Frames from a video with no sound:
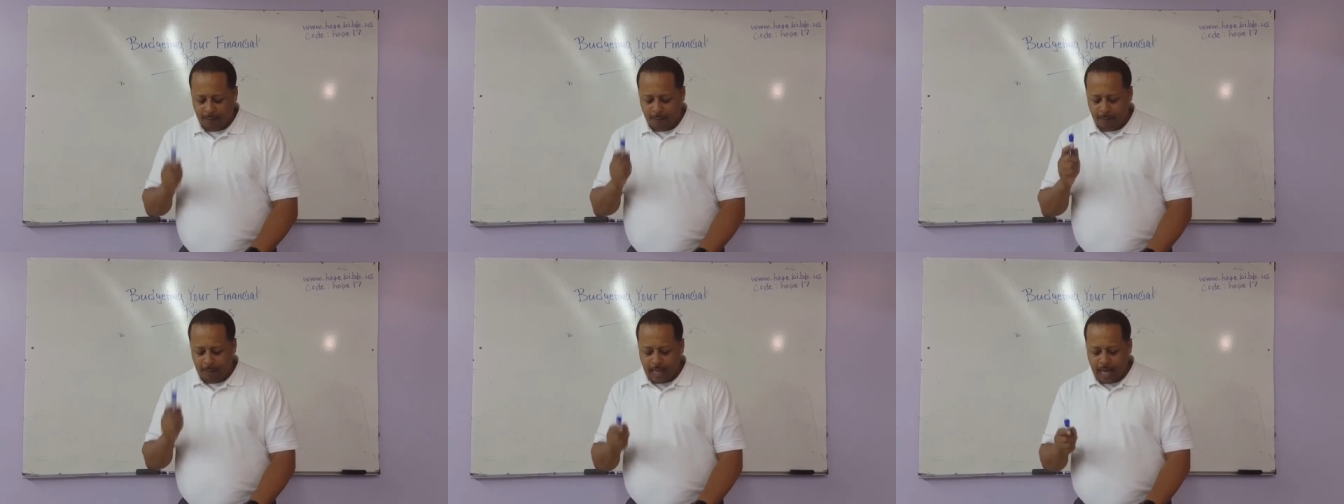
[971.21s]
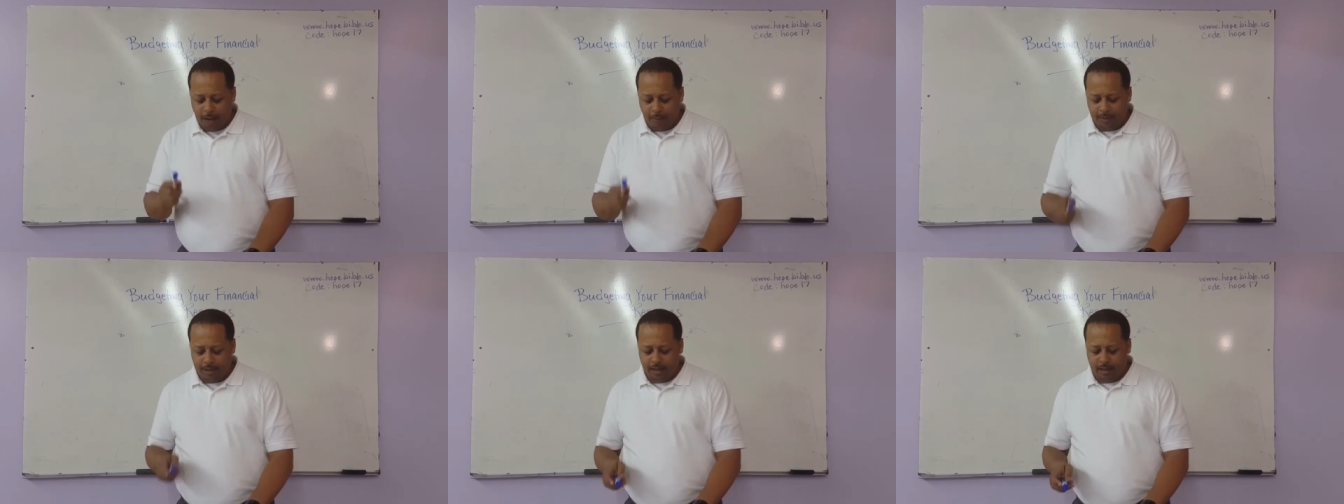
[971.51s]

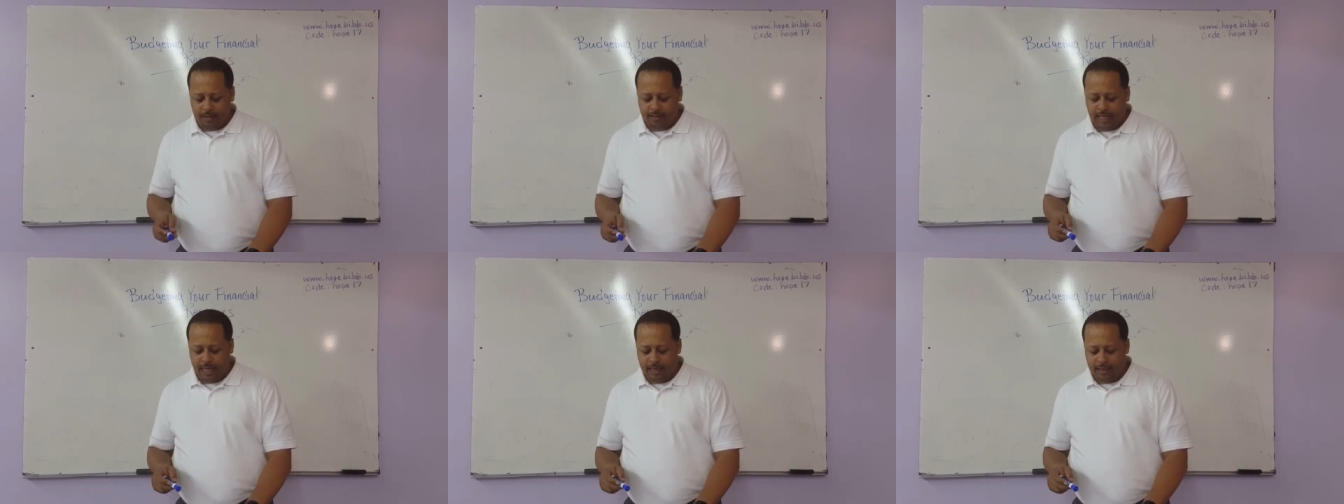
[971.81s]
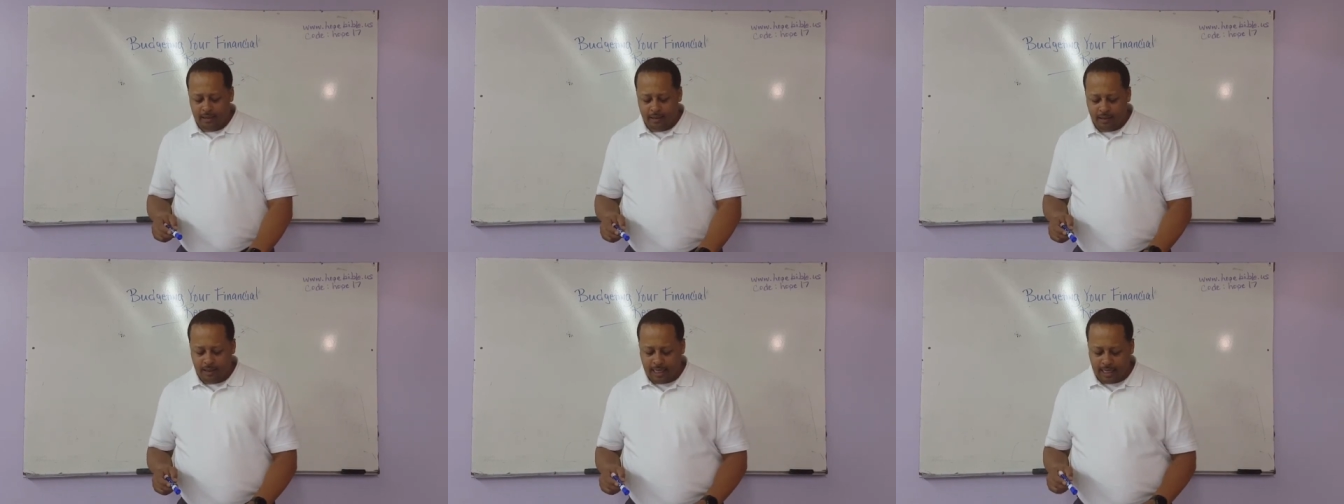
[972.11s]
Now we're gonna
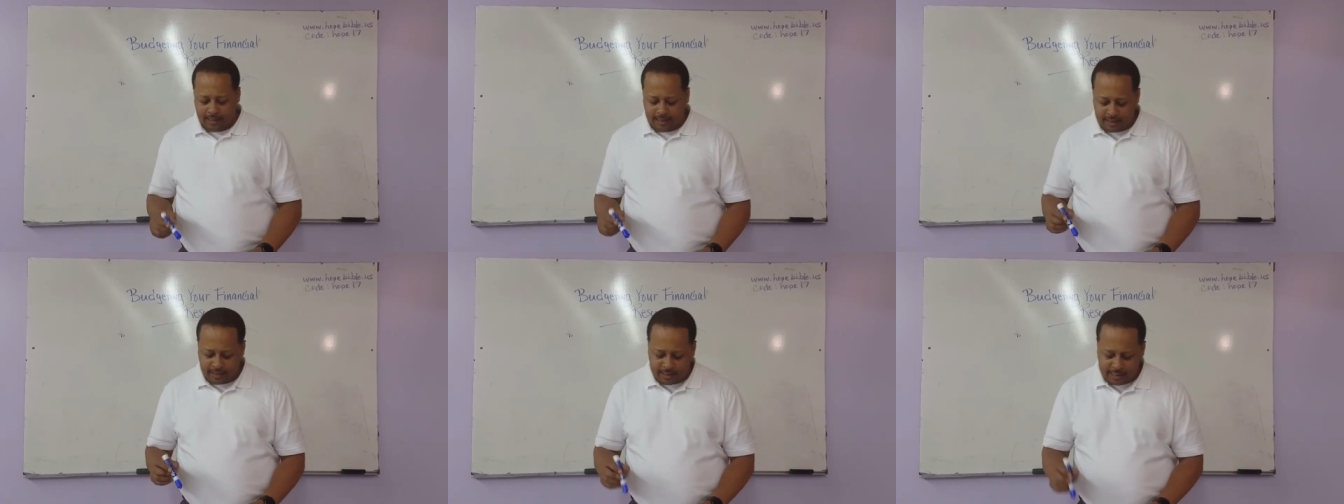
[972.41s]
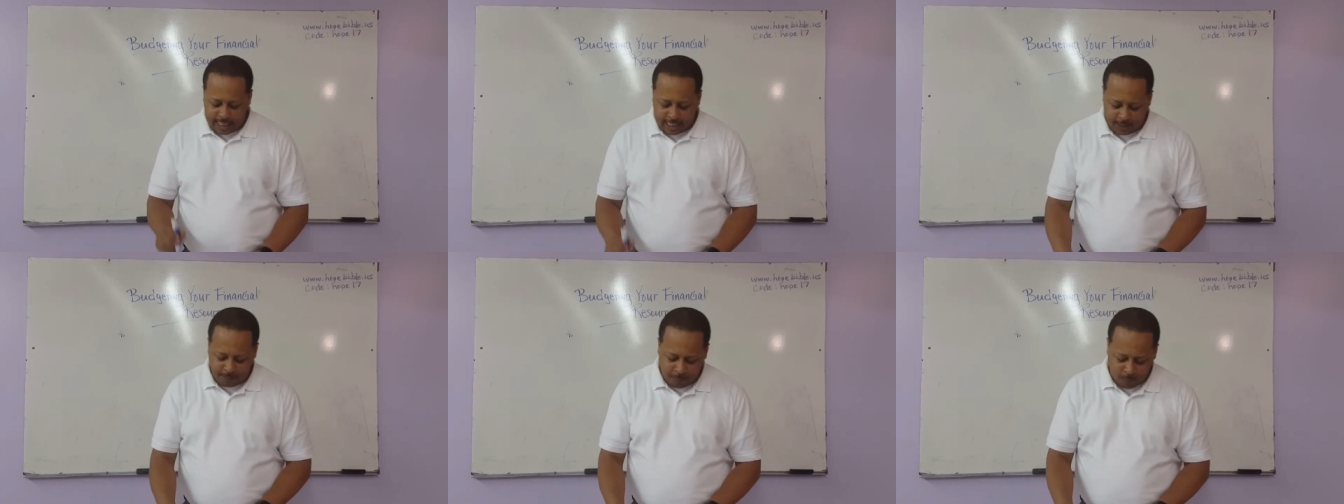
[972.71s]
take a look at this
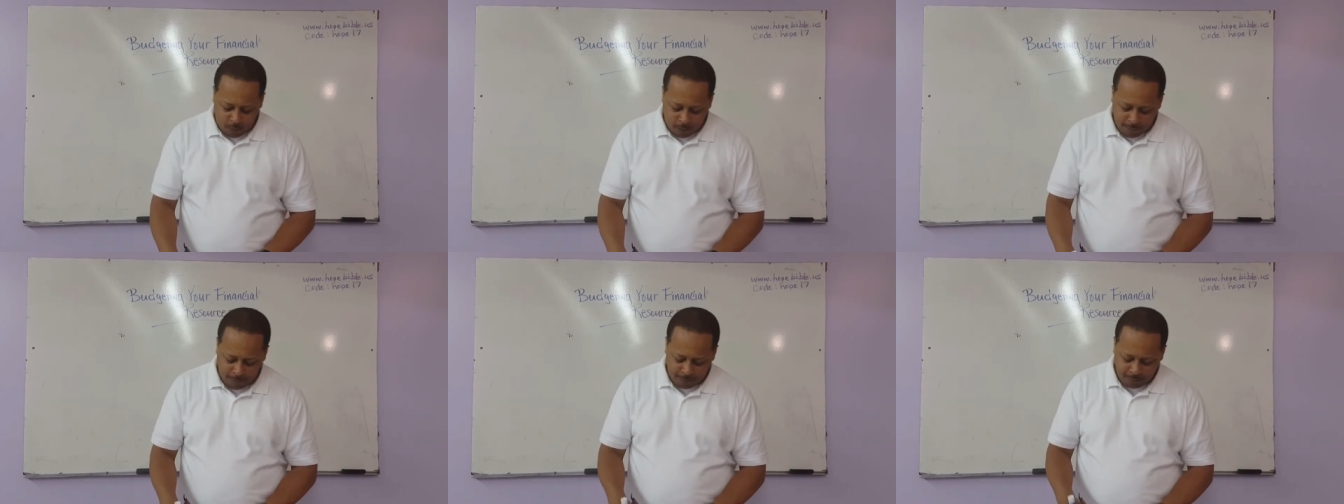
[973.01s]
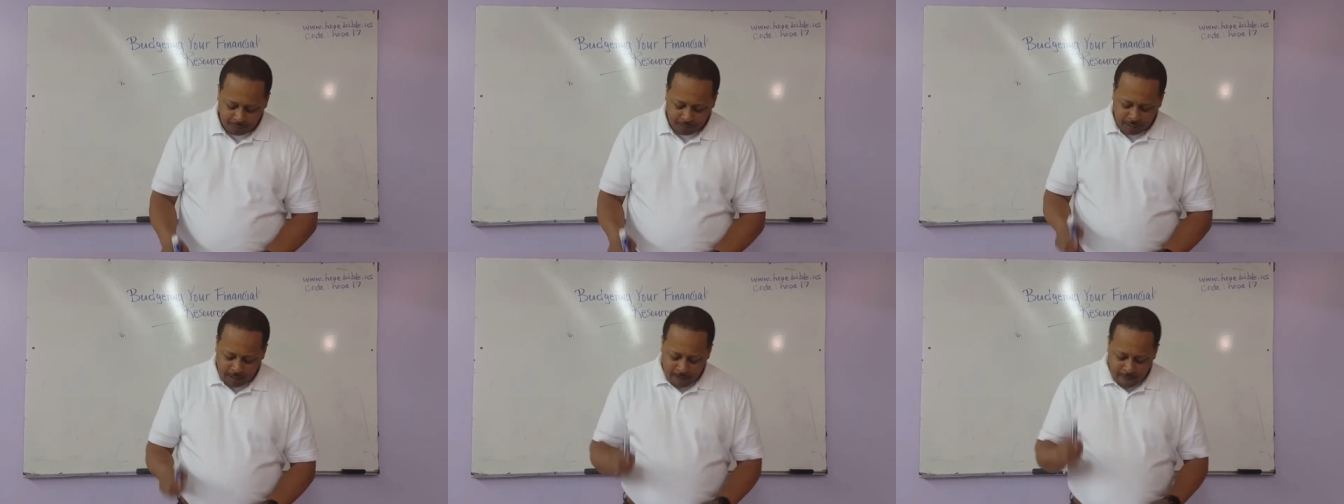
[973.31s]
next point:
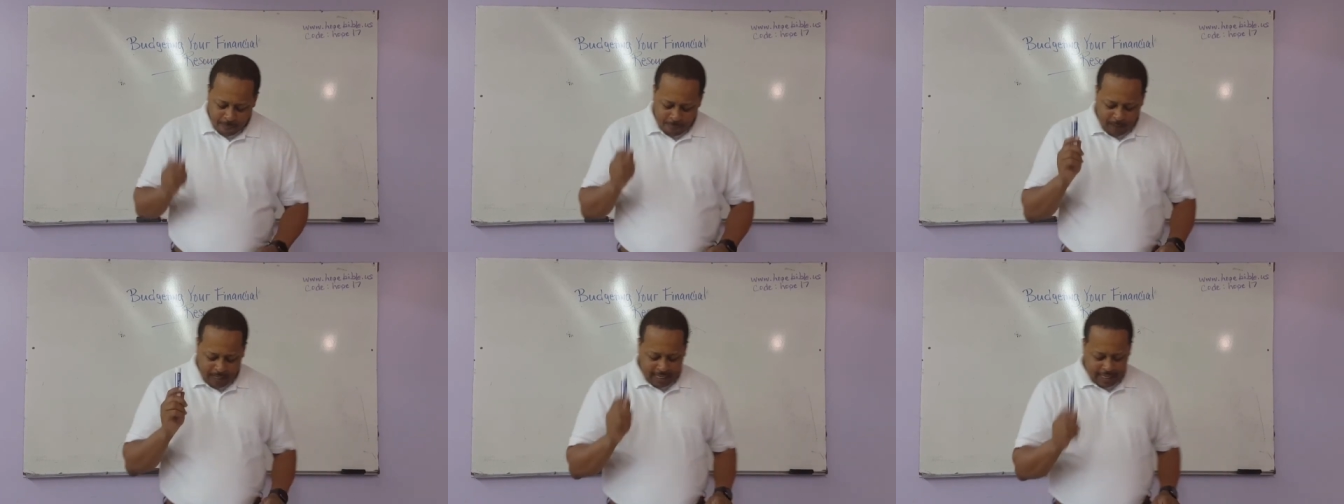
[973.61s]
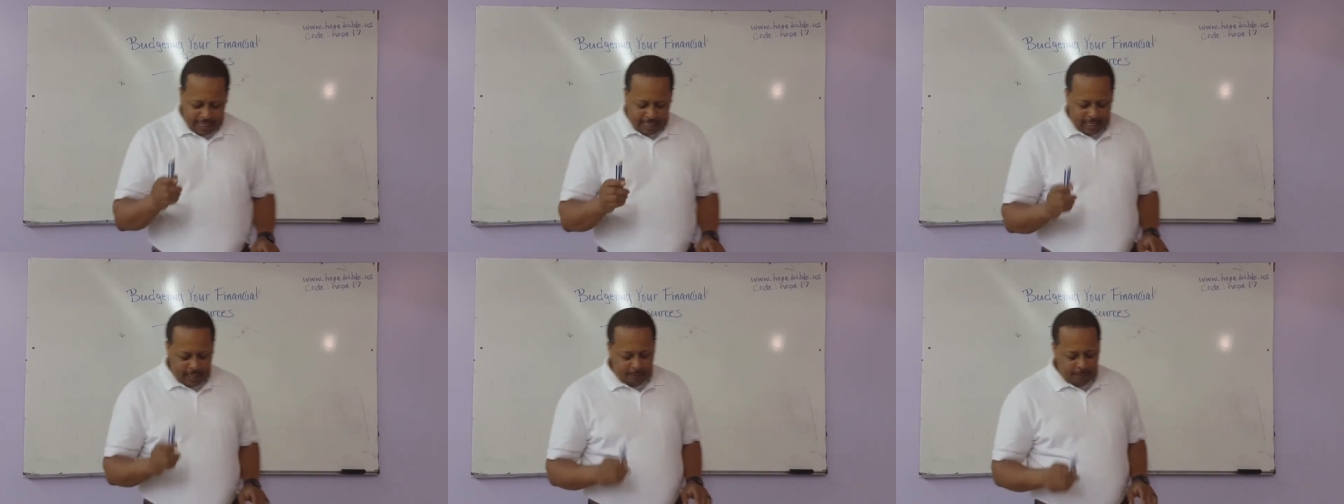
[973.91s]
the
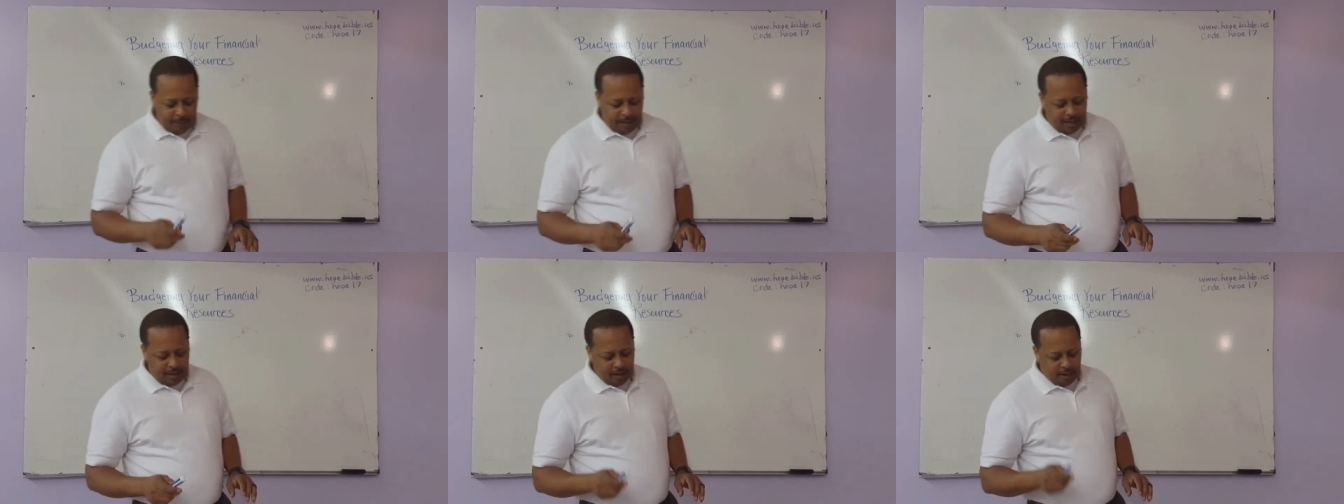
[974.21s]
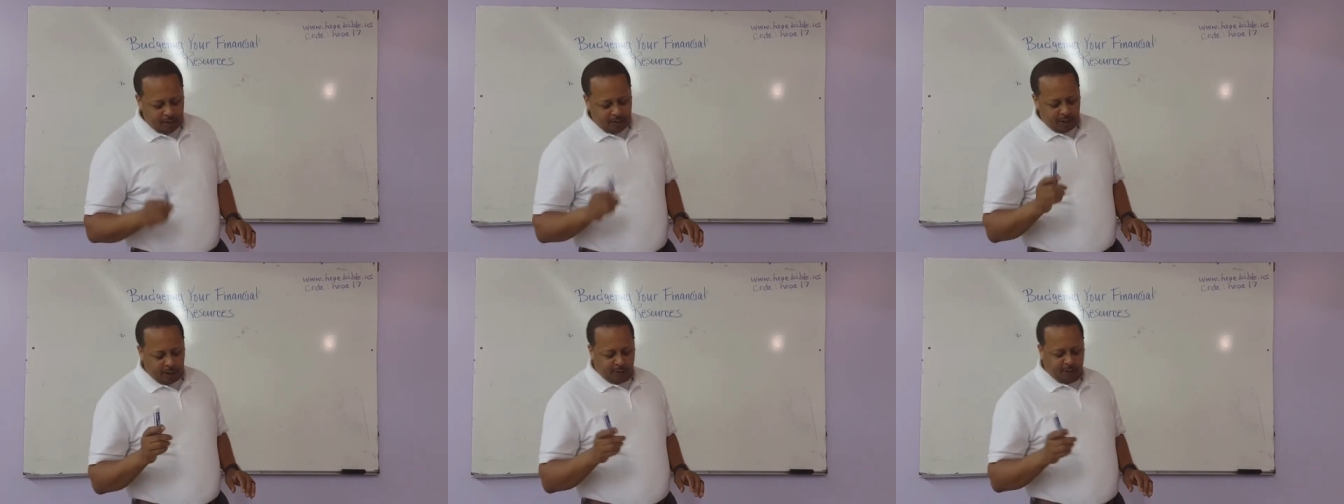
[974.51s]
enemy
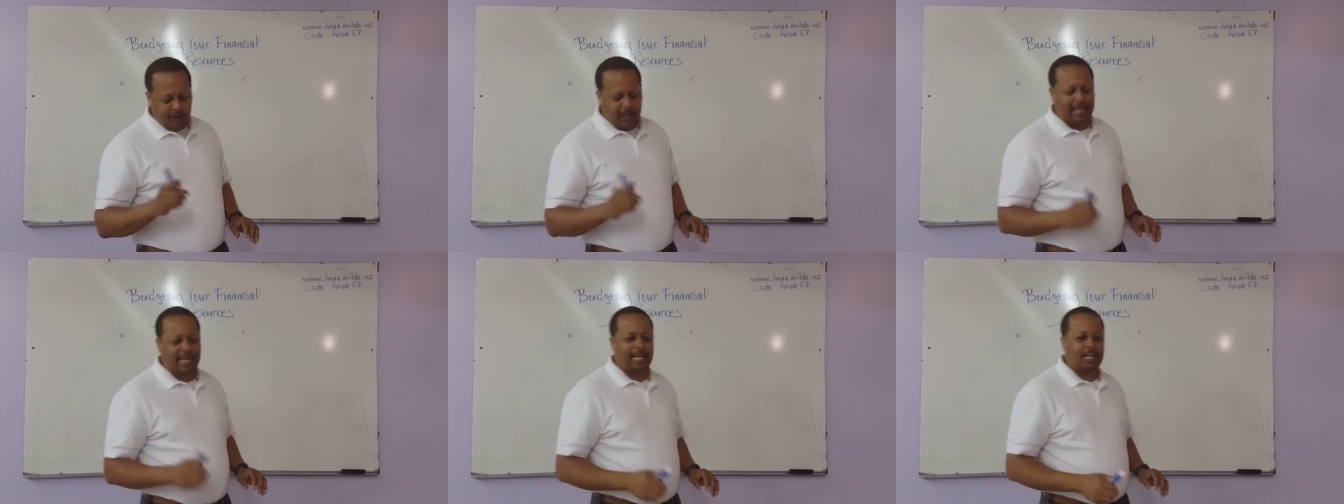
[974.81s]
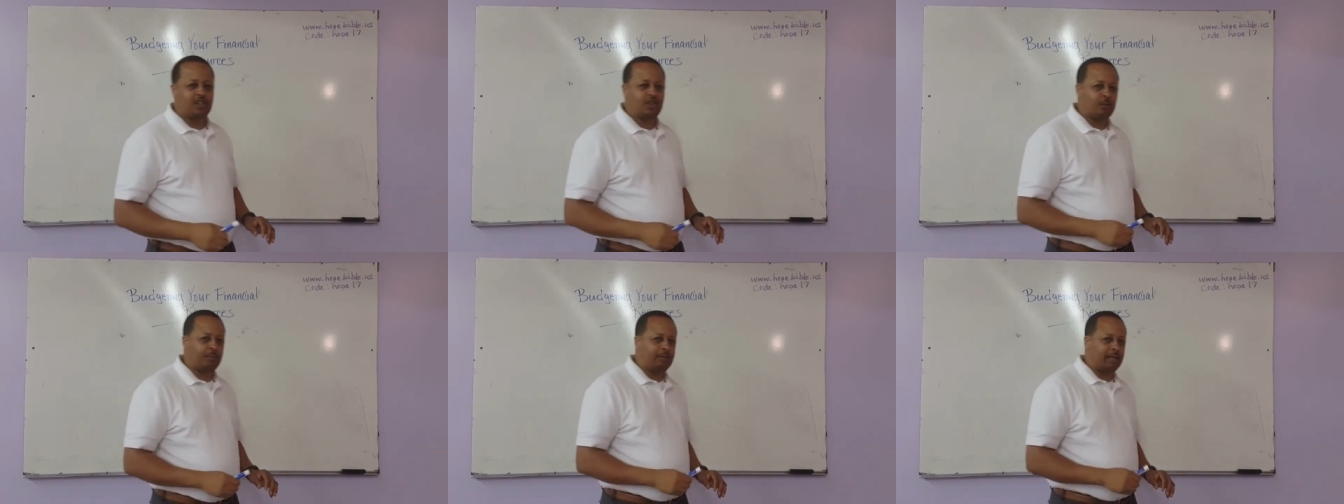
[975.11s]
of your
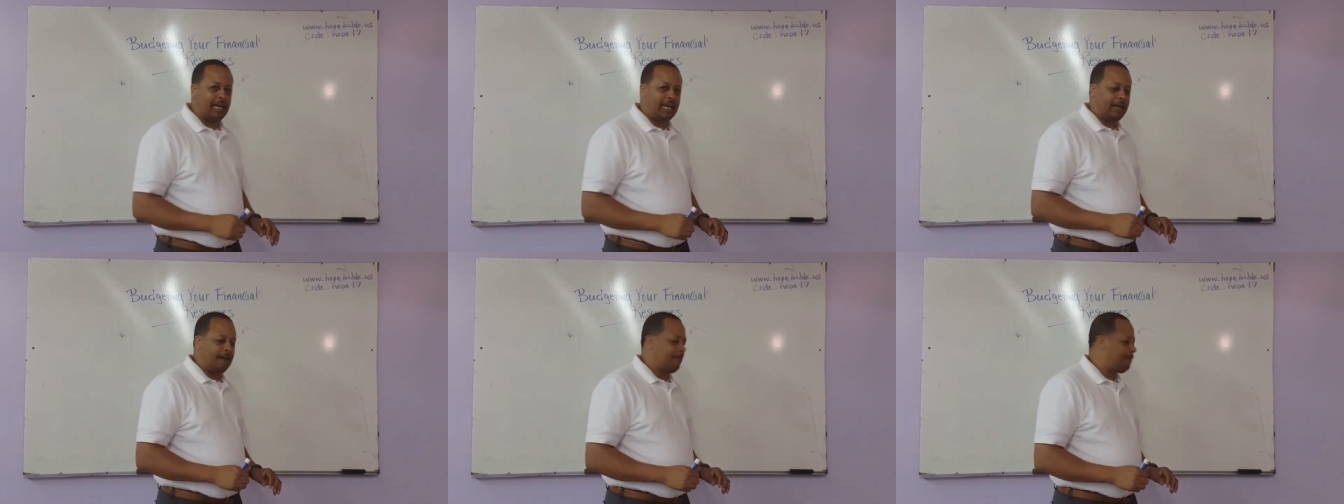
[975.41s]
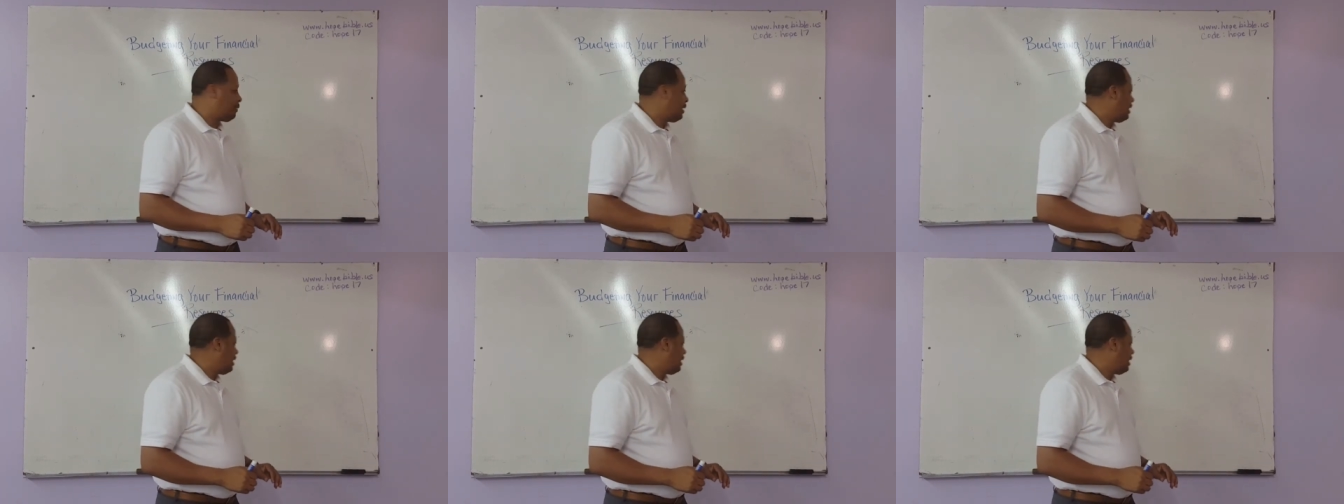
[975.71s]
financial plan.